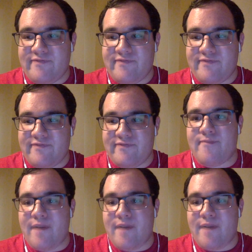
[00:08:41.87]
screwed
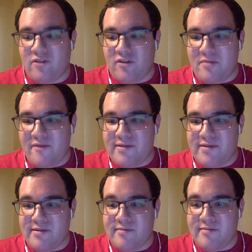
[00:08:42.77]
up that a little bit
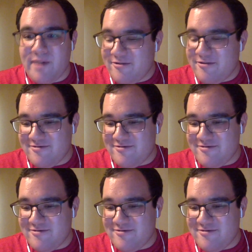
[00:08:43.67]
this season, but